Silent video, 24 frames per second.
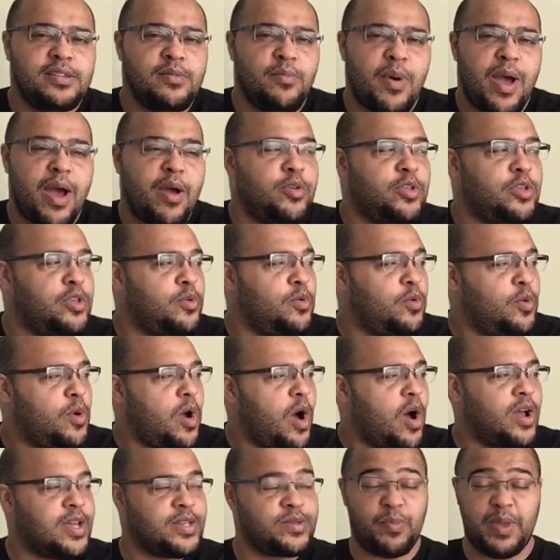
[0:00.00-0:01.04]
about you
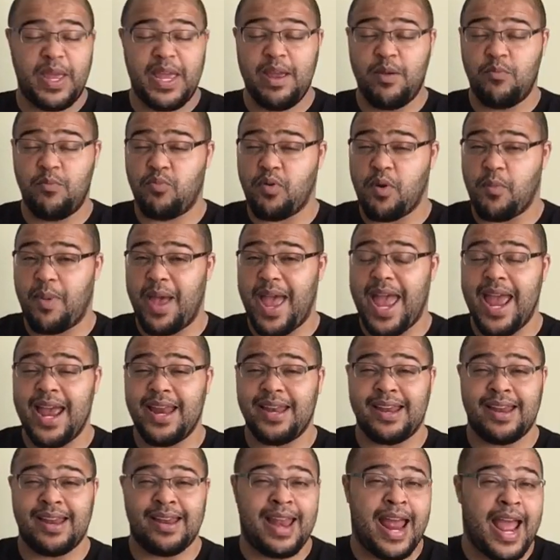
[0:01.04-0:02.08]
guys being
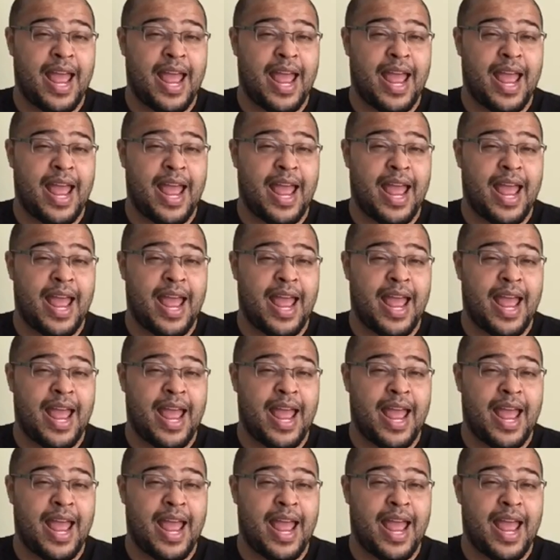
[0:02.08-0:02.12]
prepared and